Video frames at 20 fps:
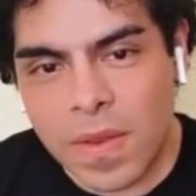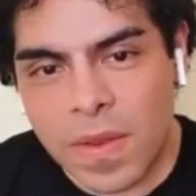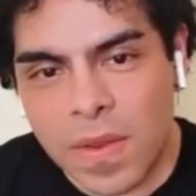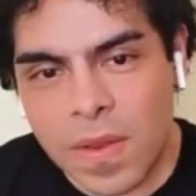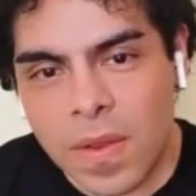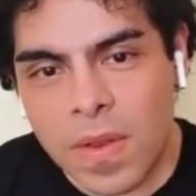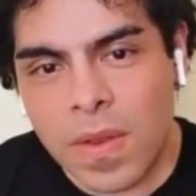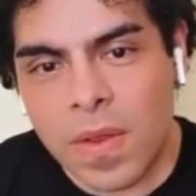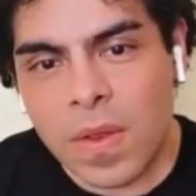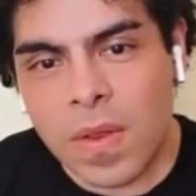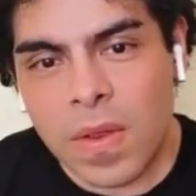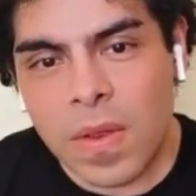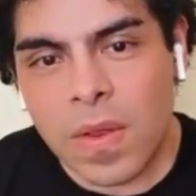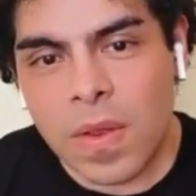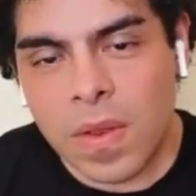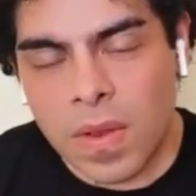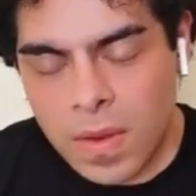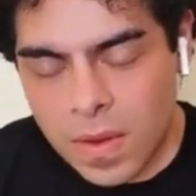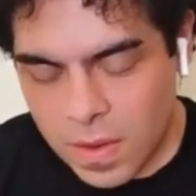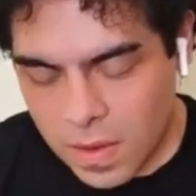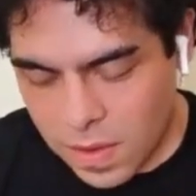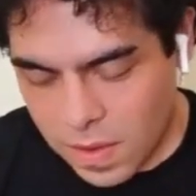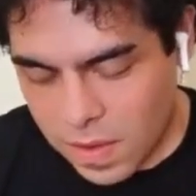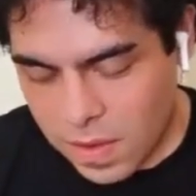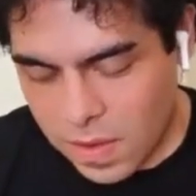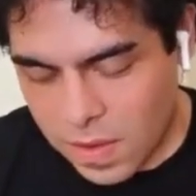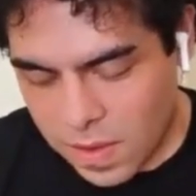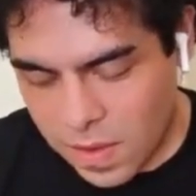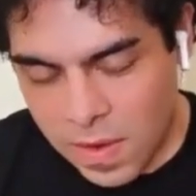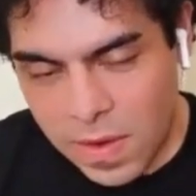
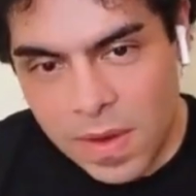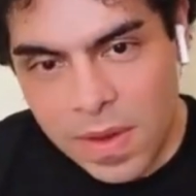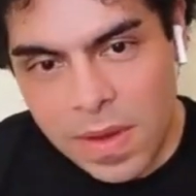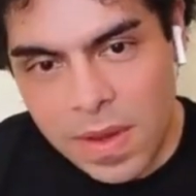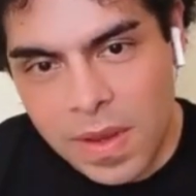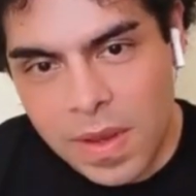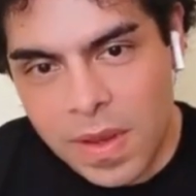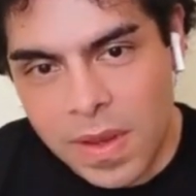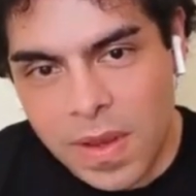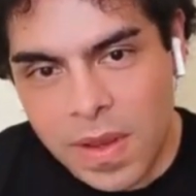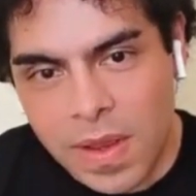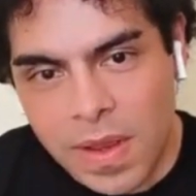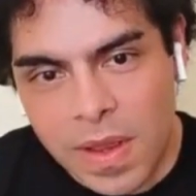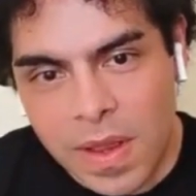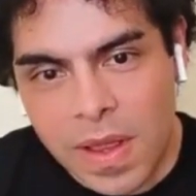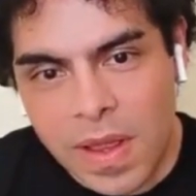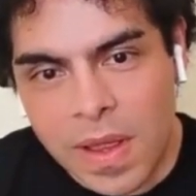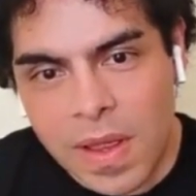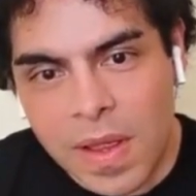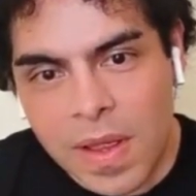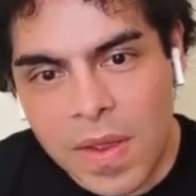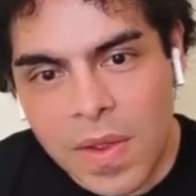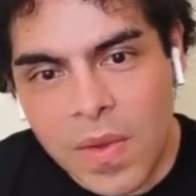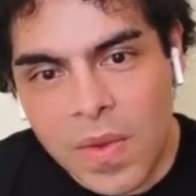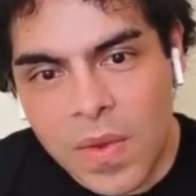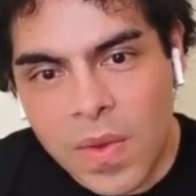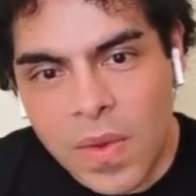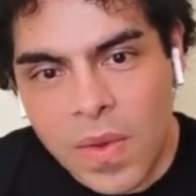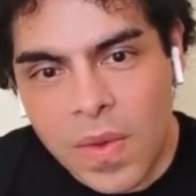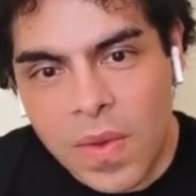
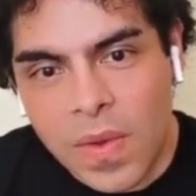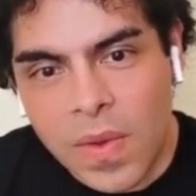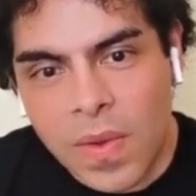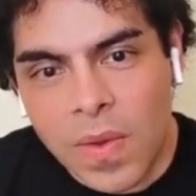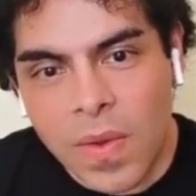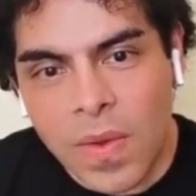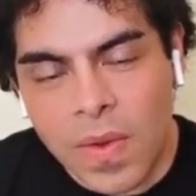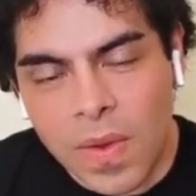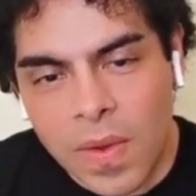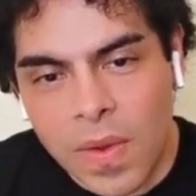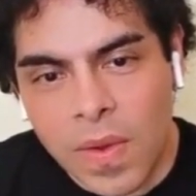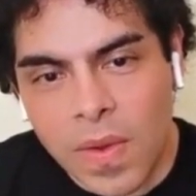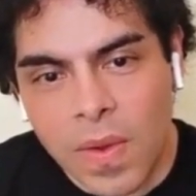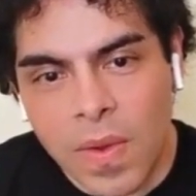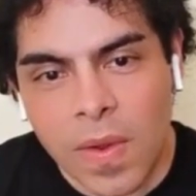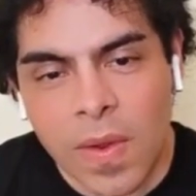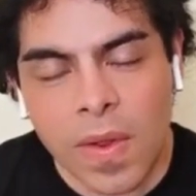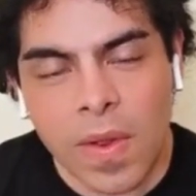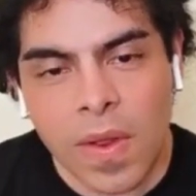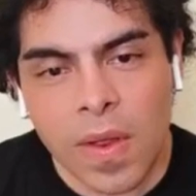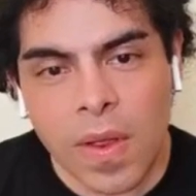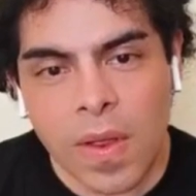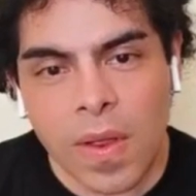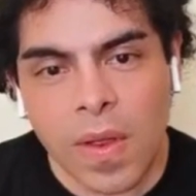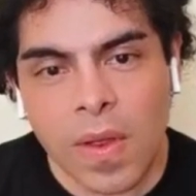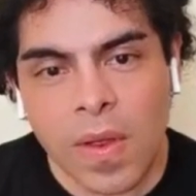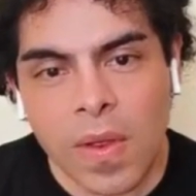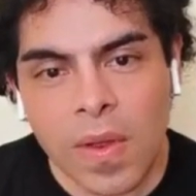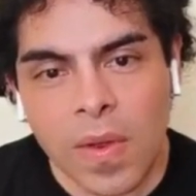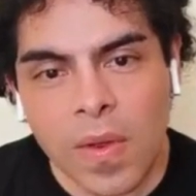
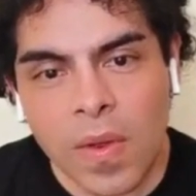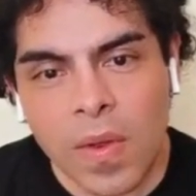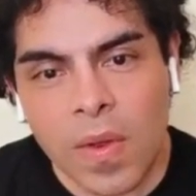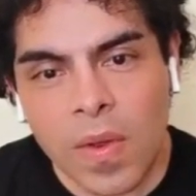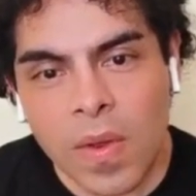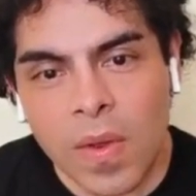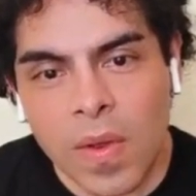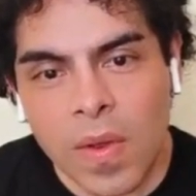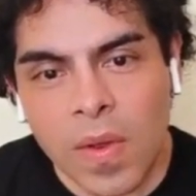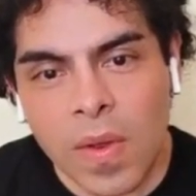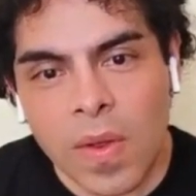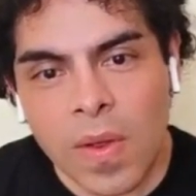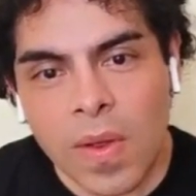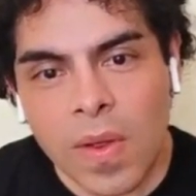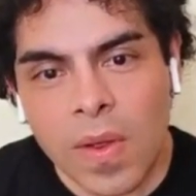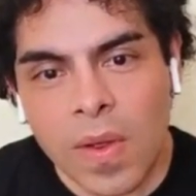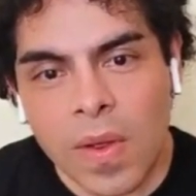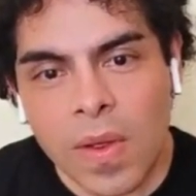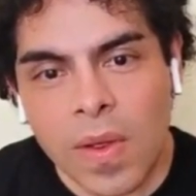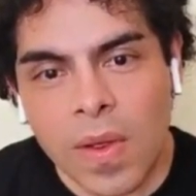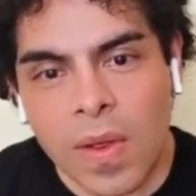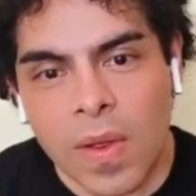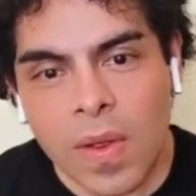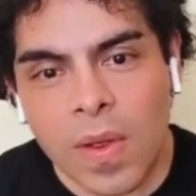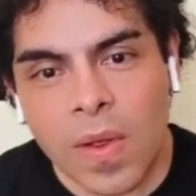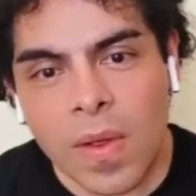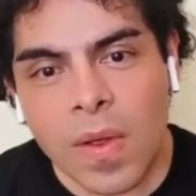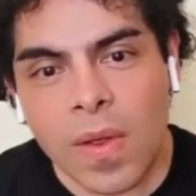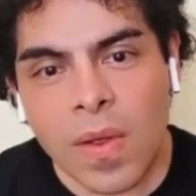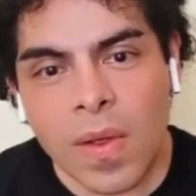
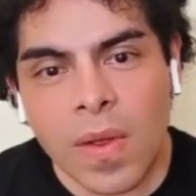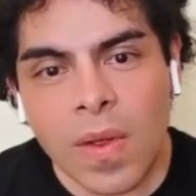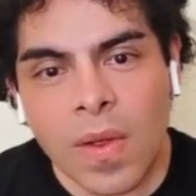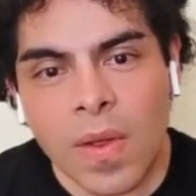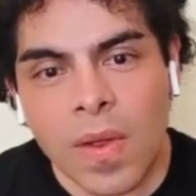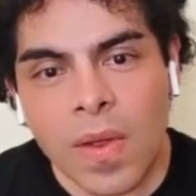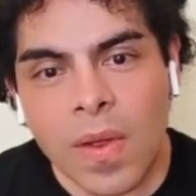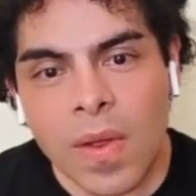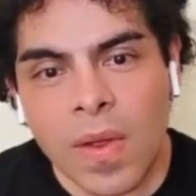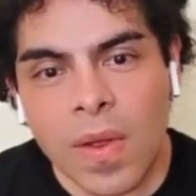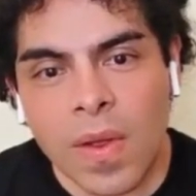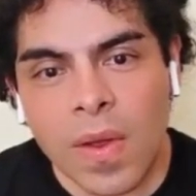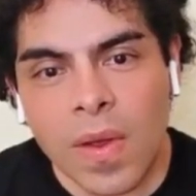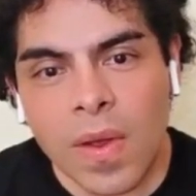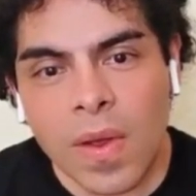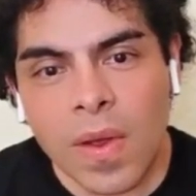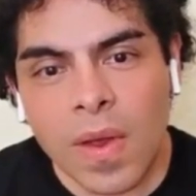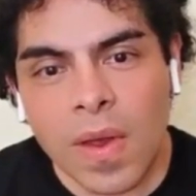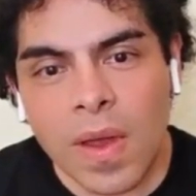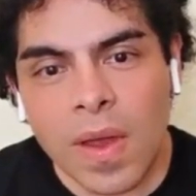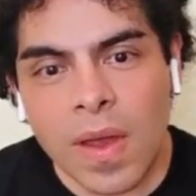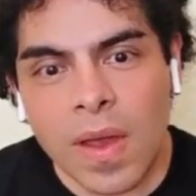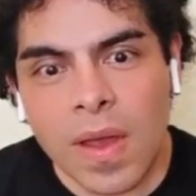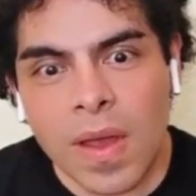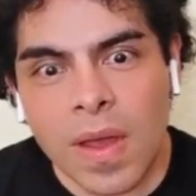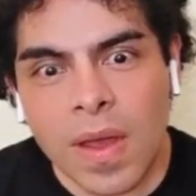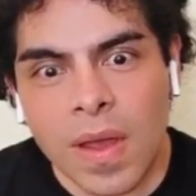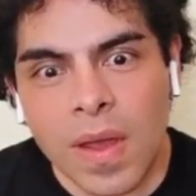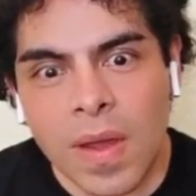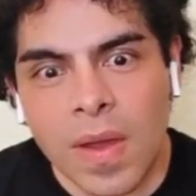
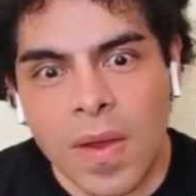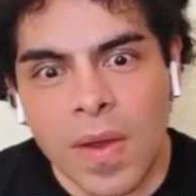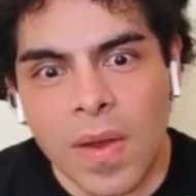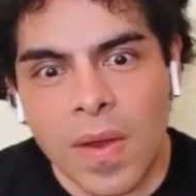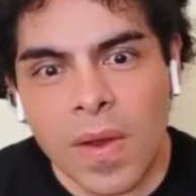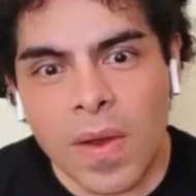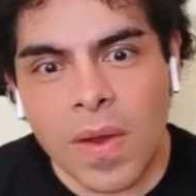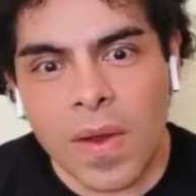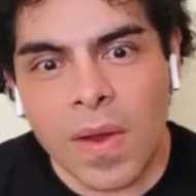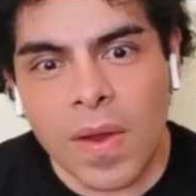No words are spoken by the person on screen.